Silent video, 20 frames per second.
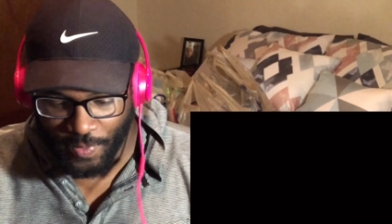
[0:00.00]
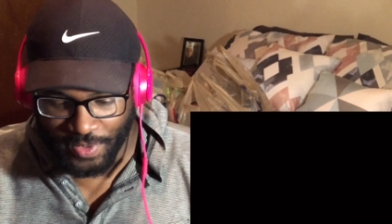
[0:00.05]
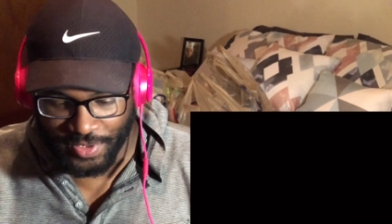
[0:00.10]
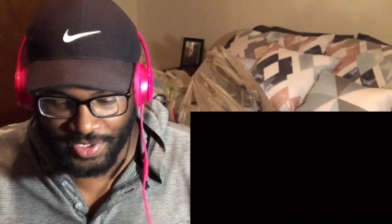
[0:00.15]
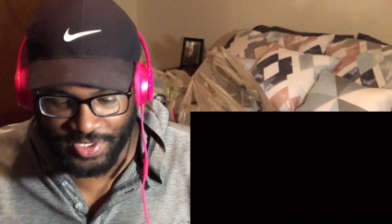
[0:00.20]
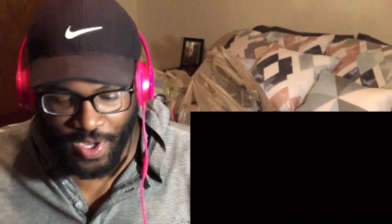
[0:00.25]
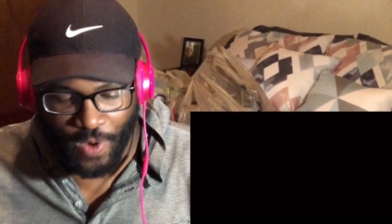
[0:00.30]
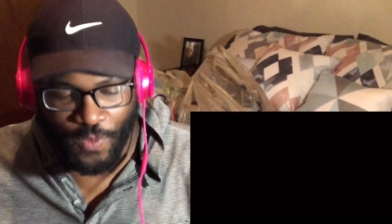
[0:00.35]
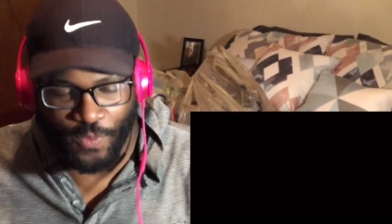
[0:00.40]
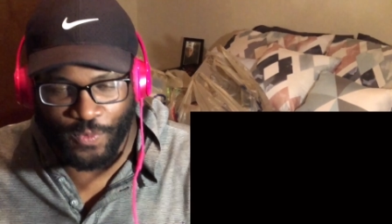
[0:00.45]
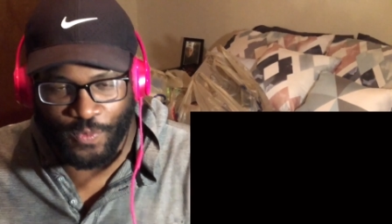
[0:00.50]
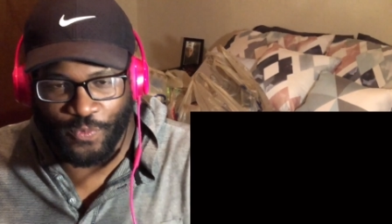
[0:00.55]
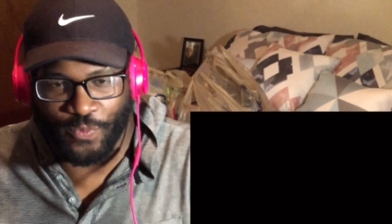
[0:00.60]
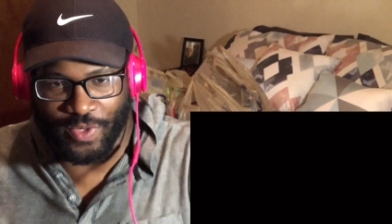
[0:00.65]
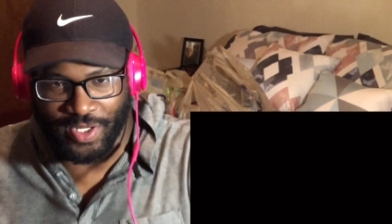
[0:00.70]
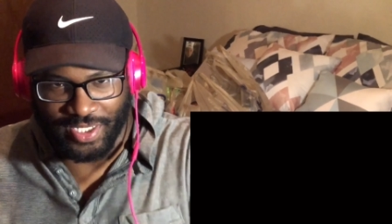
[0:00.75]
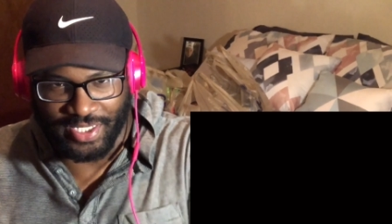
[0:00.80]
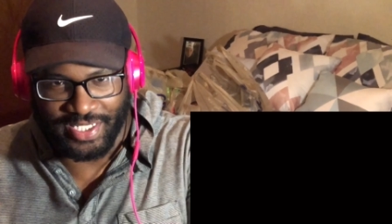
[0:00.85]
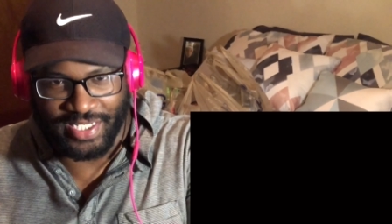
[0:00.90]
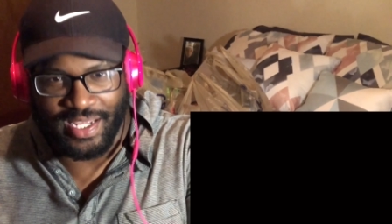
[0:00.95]
don't
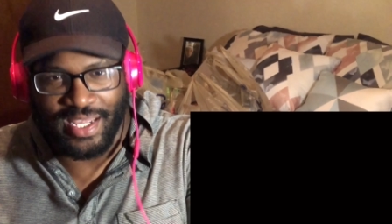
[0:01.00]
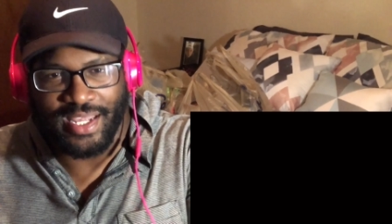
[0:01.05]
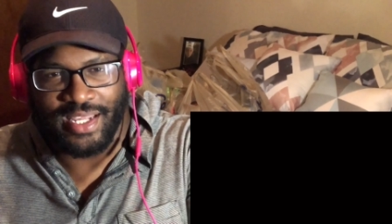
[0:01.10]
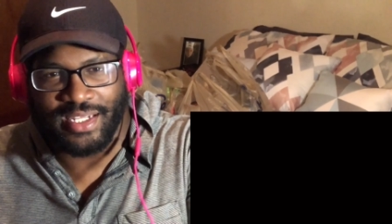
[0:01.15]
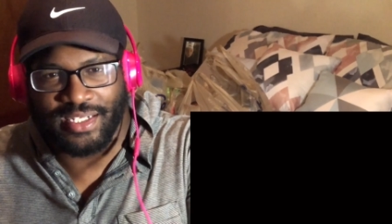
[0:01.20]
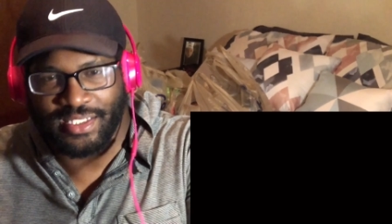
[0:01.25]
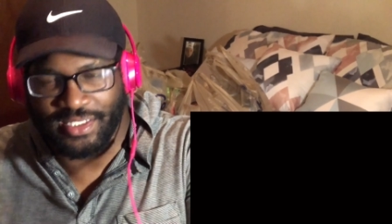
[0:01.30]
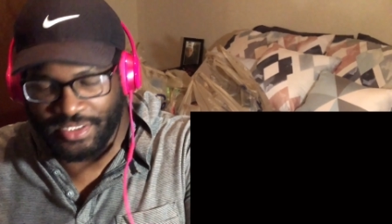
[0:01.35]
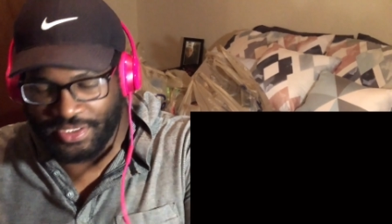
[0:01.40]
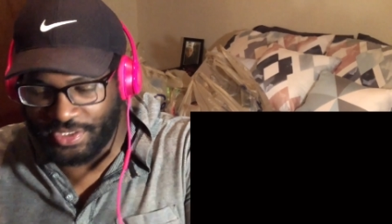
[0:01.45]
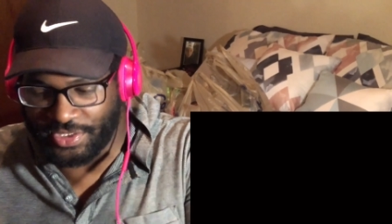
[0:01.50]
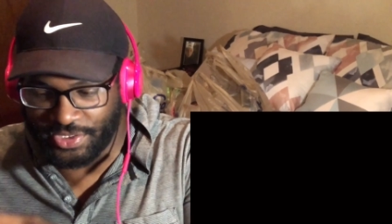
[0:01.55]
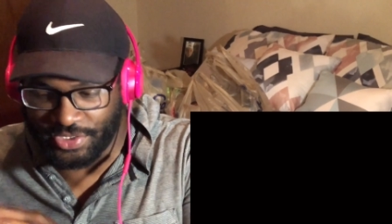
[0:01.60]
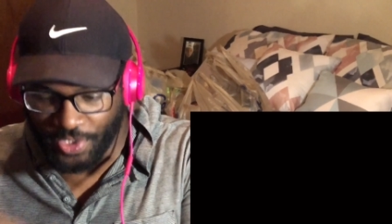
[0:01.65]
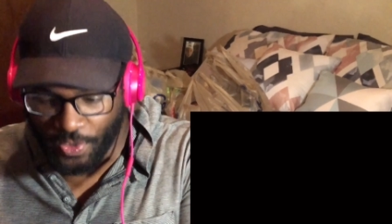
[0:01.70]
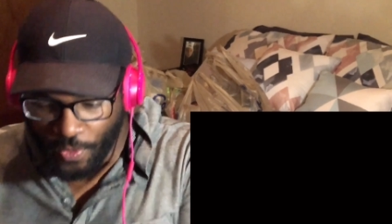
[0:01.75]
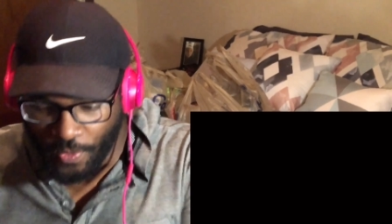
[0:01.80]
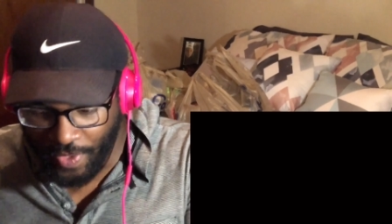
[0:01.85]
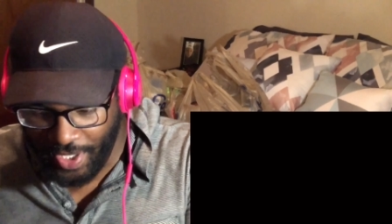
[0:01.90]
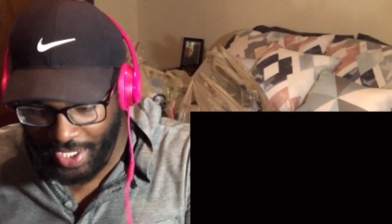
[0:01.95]
really
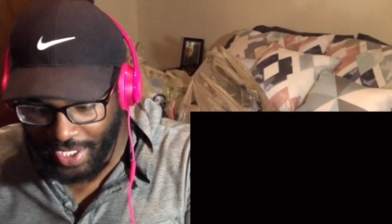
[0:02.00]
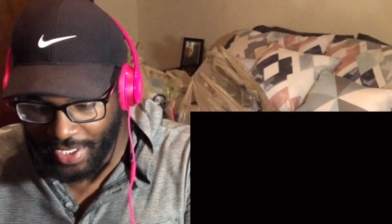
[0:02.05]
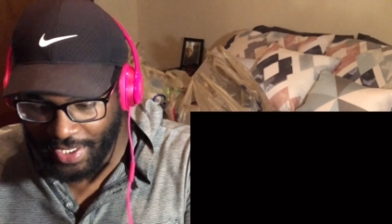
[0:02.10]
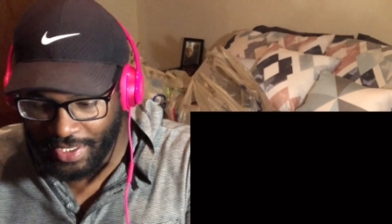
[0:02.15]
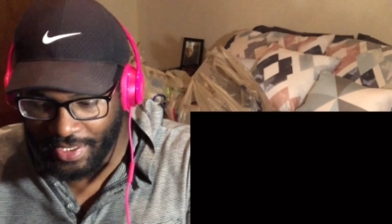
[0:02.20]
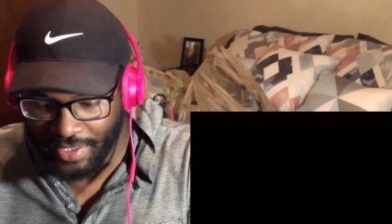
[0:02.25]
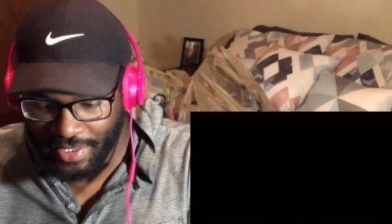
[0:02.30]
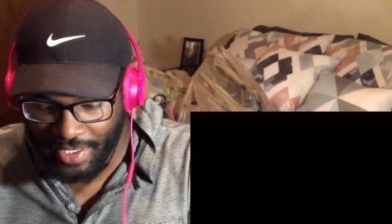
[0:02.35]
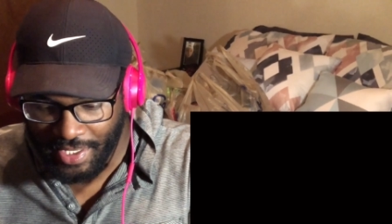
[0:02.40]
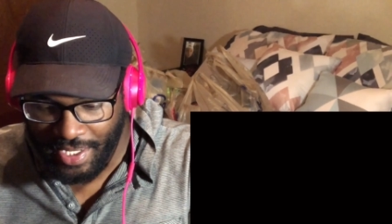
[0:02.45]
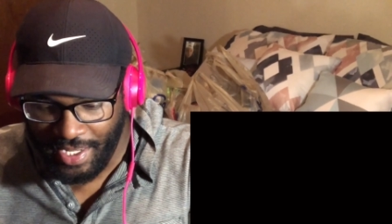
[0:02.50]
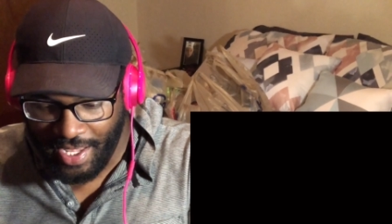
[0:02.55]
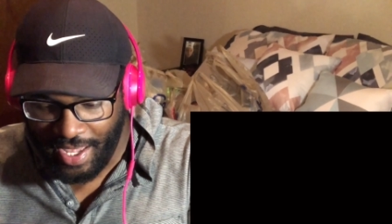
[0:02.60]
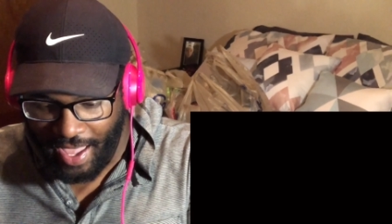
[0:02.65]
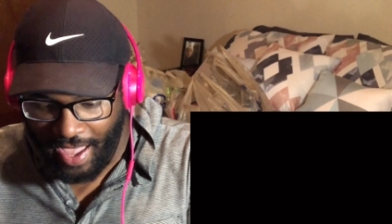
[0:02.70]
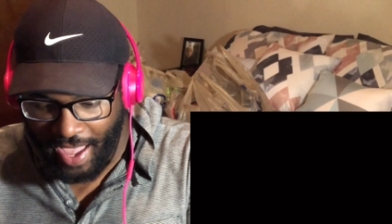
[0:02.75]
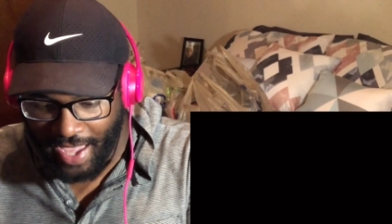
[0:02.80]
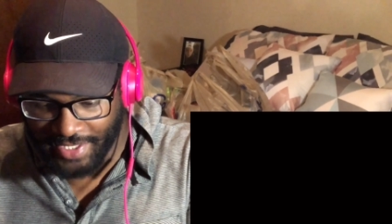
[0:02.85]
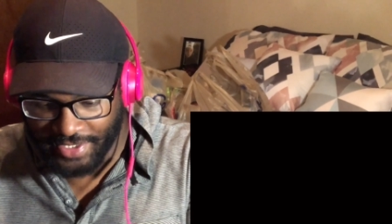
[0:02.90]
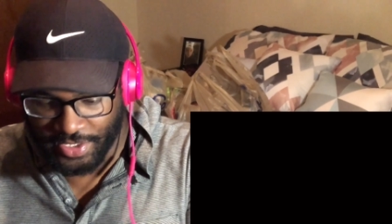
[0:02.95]
do it
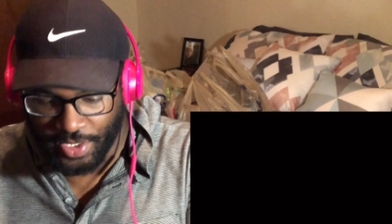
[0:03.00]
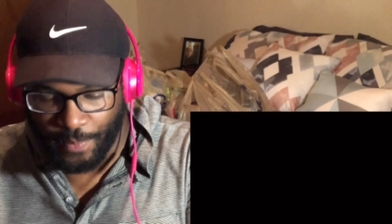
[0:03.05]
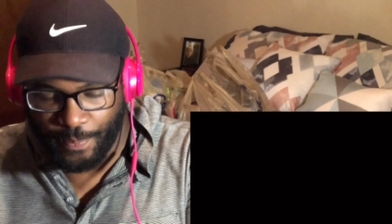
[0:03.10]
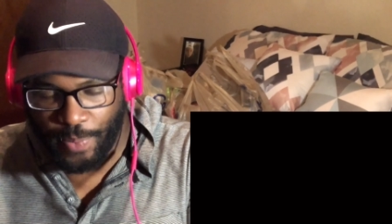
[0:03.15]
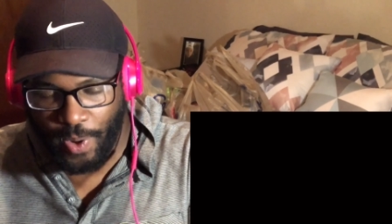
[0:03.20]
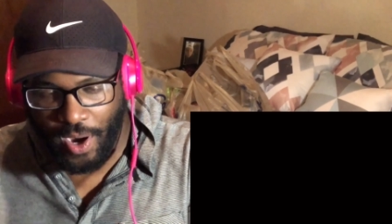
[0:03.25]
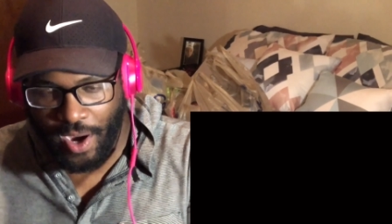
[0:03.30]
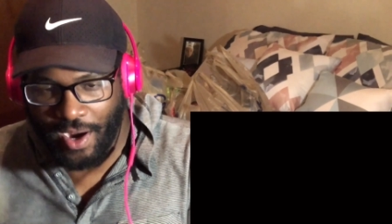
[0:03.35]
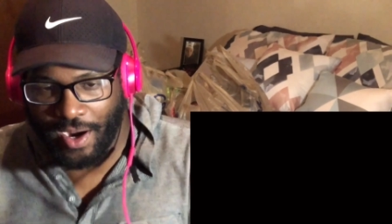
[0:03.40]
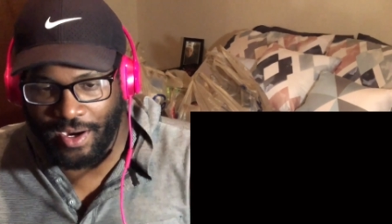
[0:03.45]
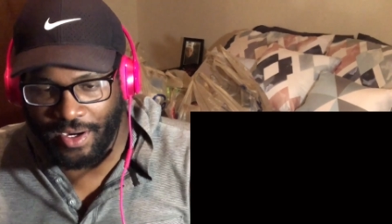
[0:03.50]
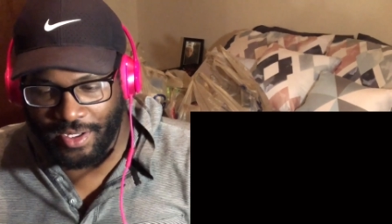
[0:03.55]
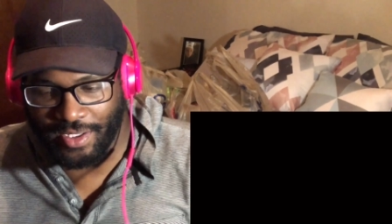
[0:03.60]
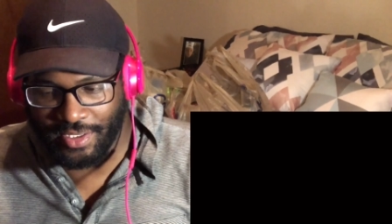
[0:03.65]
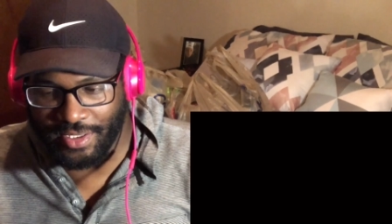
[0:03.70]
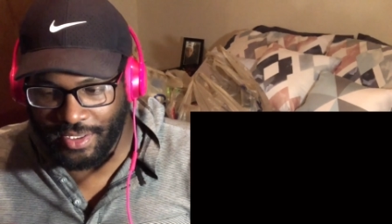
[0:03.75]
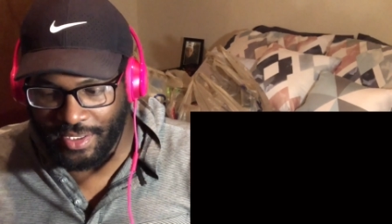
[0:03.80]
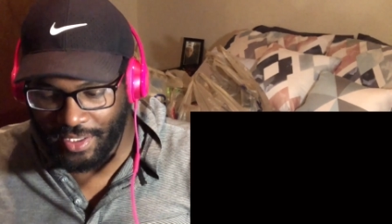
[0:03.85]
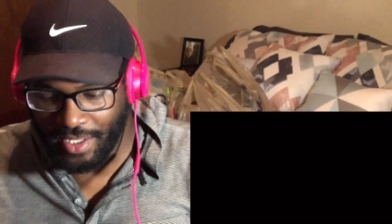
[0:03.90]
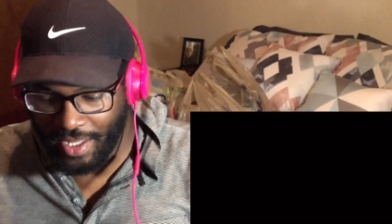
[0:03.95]
as a part
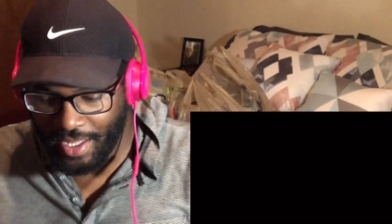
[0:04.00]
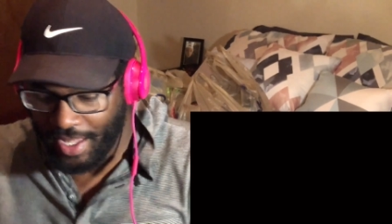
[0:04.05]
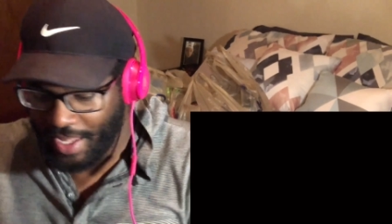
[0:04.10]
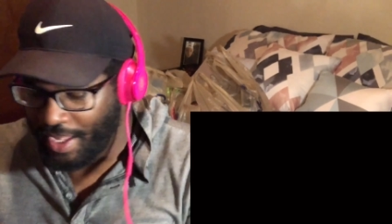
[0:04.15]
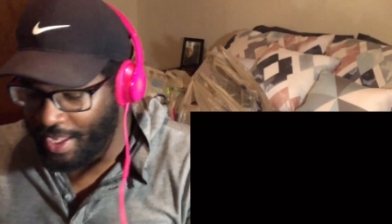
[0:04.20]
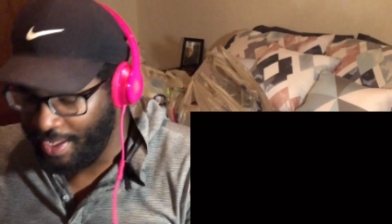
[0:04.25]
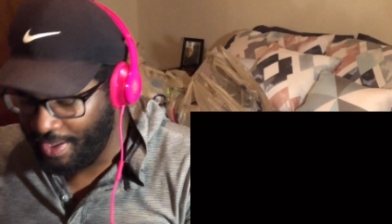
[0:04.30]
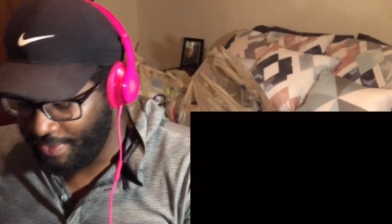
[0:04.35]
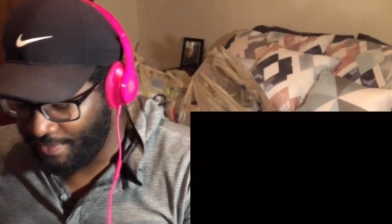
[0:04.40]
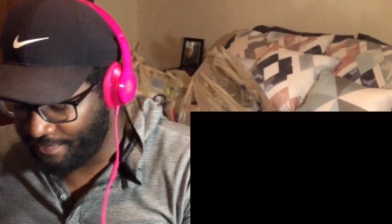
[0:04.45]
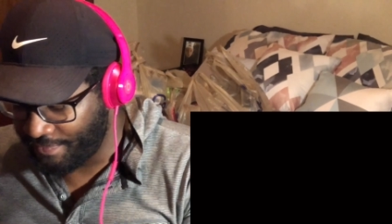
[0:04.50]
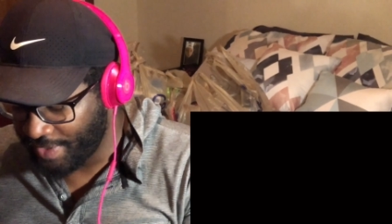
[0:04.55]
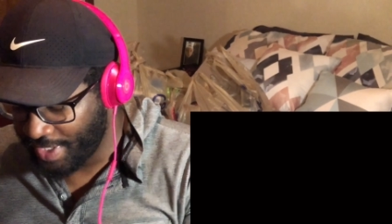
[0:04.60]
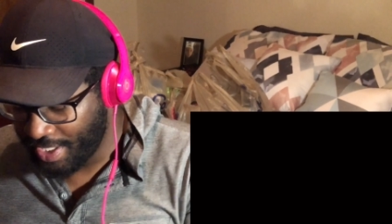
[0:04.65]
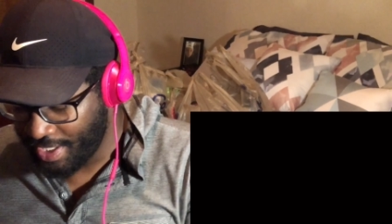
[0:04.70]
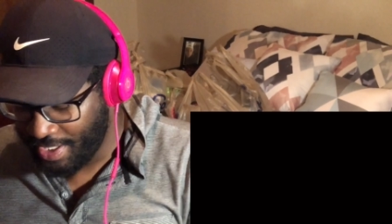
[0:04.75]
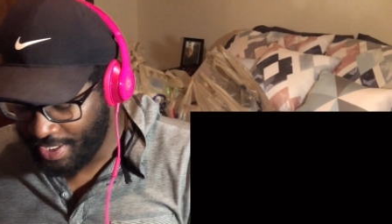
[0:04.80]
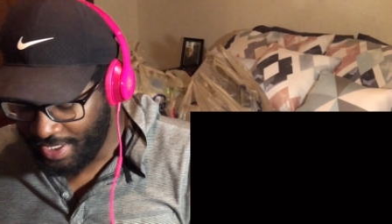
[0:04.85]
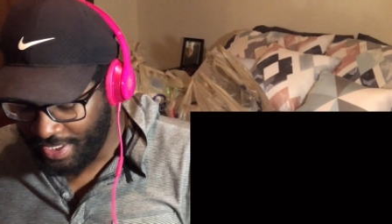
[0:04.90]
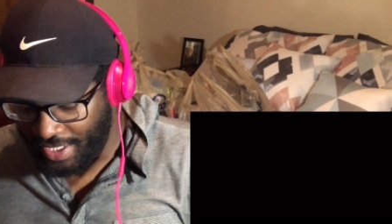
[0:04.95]
of
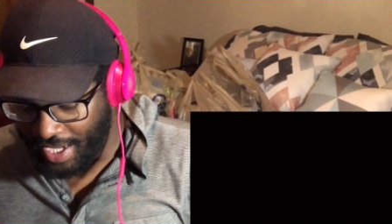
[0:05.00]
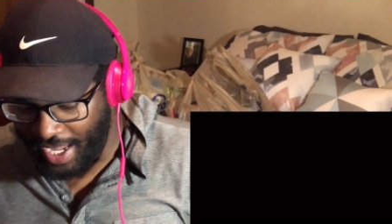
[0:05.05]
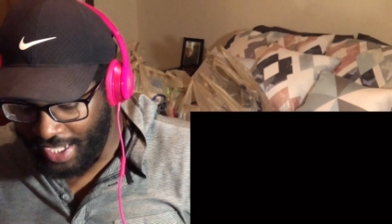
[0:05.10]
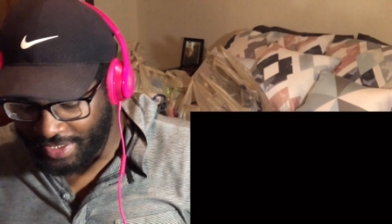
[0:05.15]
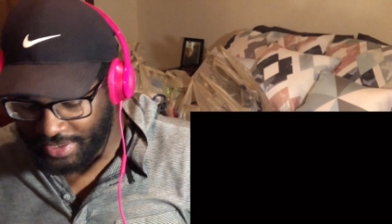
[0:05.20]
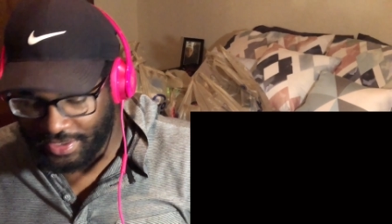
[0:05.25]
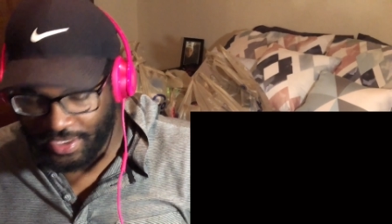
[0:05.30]
like the